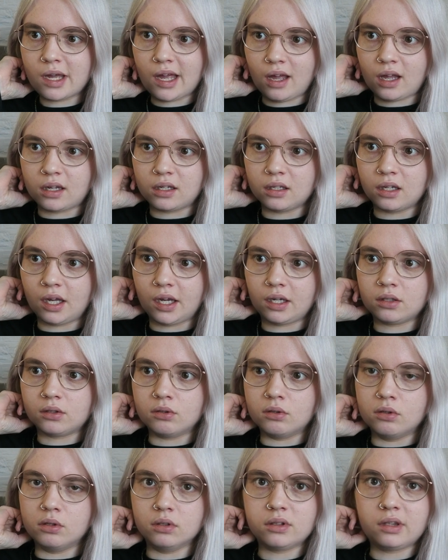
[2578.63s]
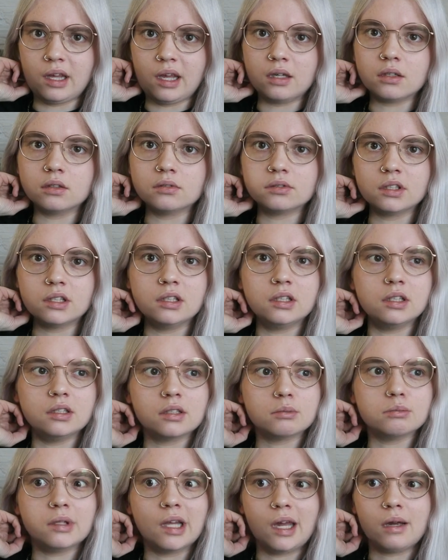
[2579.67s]
and like the whole thing of
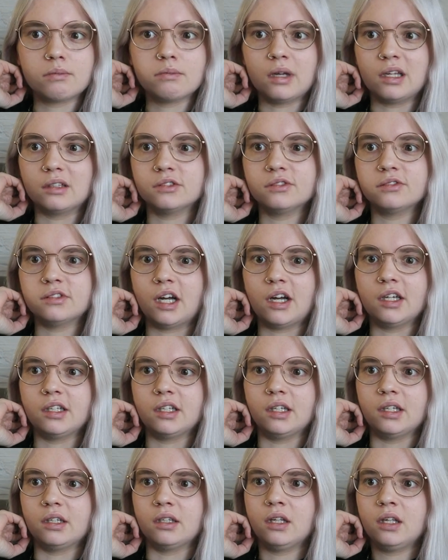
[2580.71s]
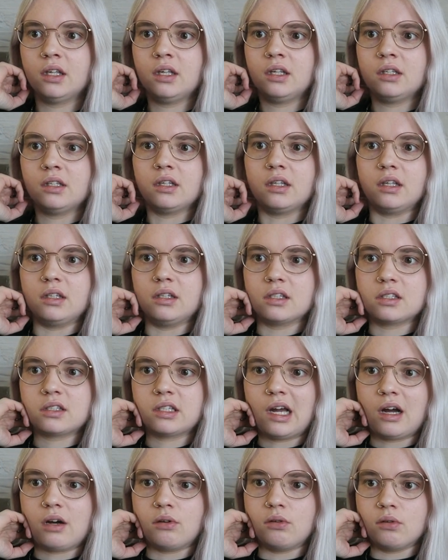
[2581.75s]
indeed a black man fighting in the
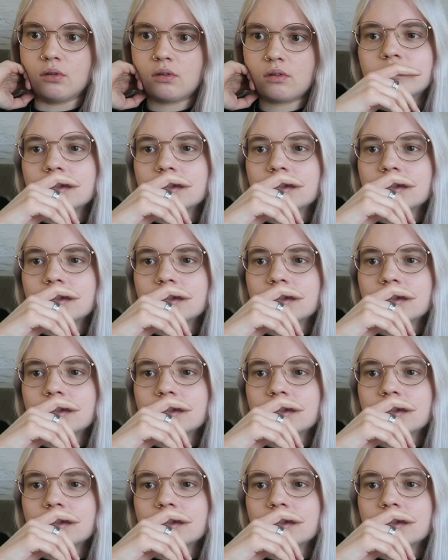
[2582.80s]
South.